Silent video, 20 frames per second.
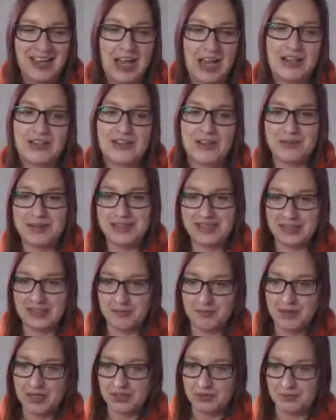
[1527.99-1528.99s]
And so he's in a
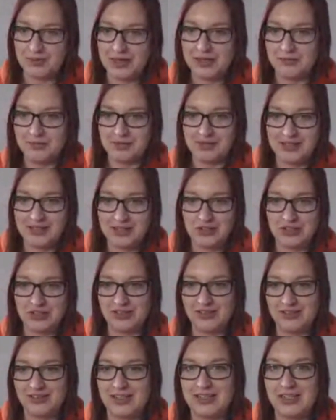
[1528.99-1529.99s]
much better
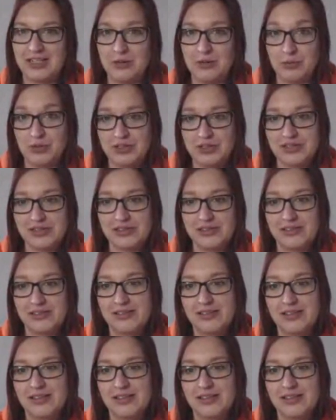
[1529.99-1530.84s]
position than he was,